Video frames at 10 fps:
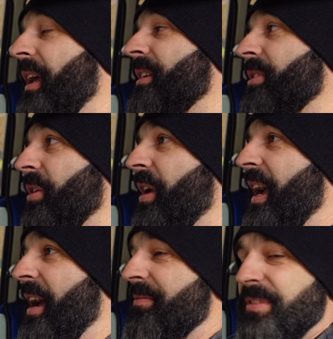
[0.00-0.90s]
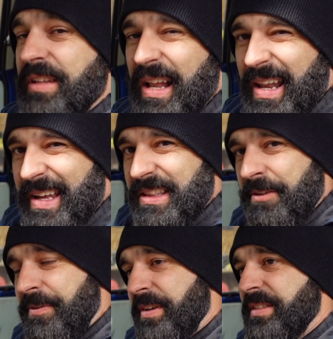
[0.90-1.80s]
So I like
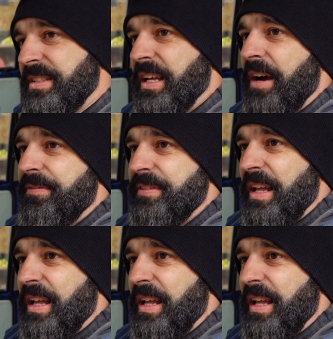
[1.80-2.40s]
different stuff,